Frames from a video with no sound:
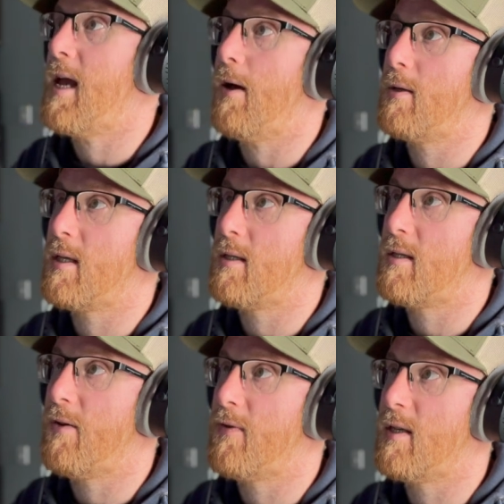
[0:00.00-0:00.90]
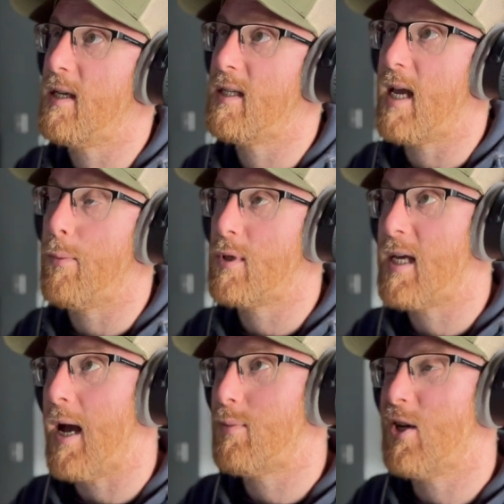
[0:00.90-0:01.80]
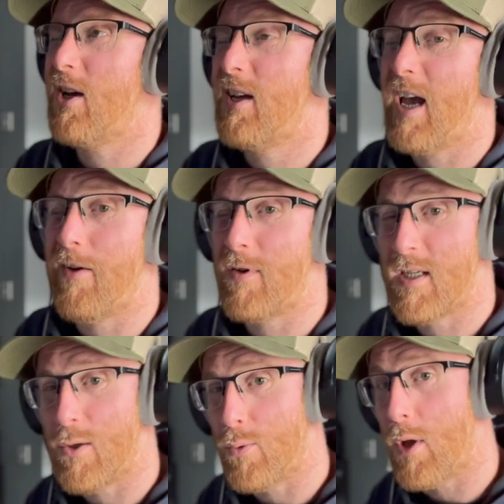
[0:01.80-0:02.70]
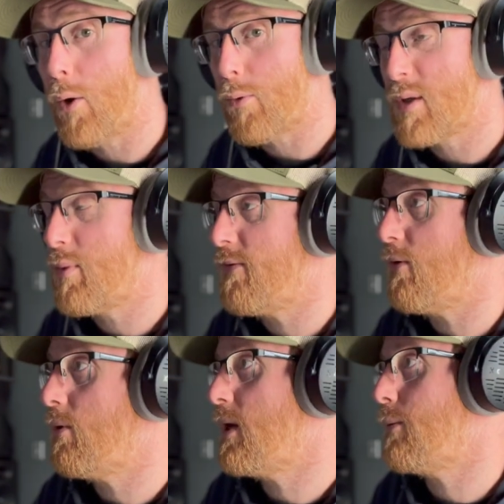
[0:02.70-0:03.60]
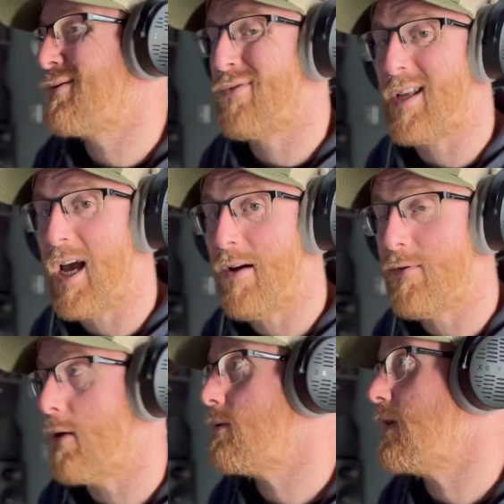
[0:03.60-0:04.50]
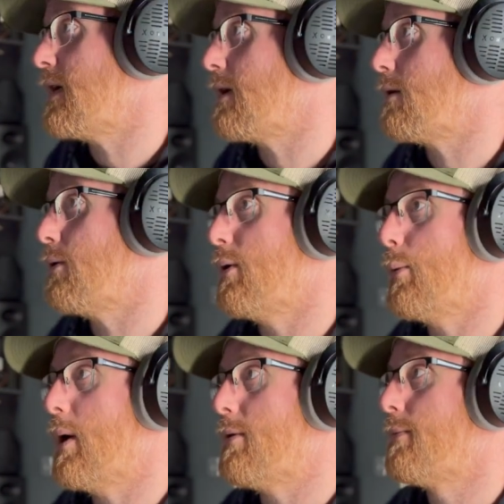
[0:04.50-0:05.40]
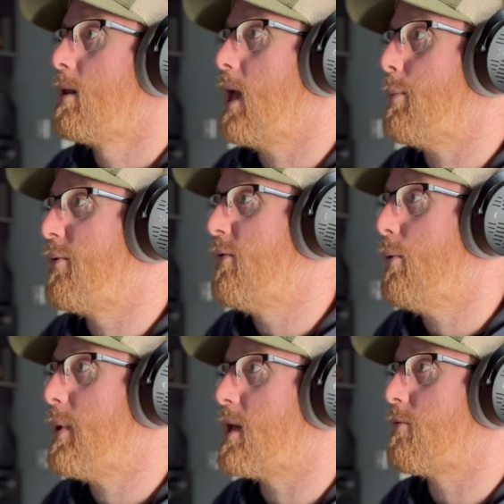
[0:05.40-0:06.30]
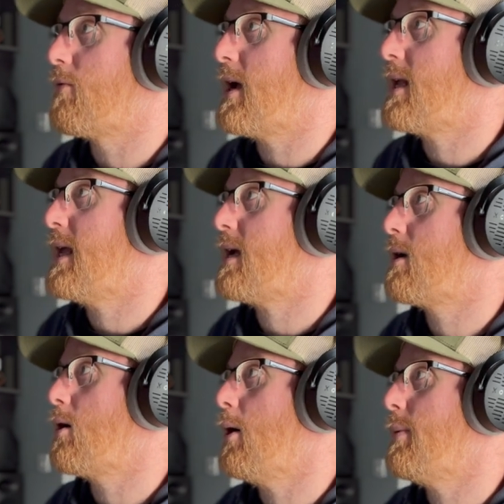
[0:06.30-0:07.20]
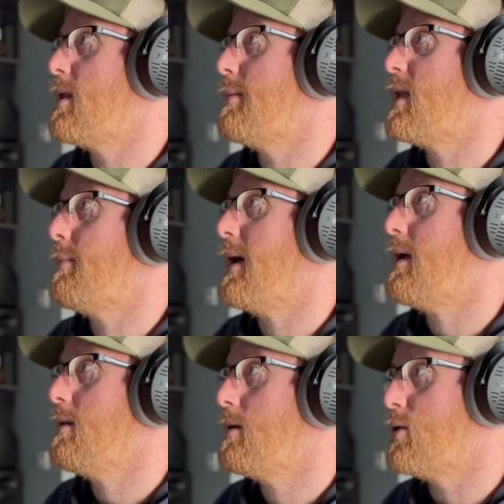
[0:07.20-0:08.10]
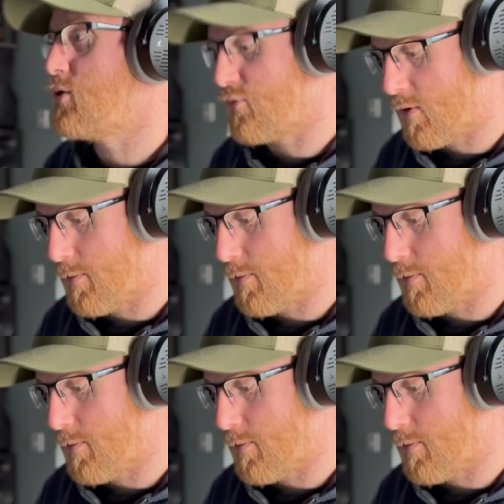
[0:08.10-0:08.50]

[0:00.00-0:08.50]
now the sensitivity is able to capture every single note, whereas before it was running out of notes that it could do it with. Like before, we're going to right click, copy the MIDI pattern and drop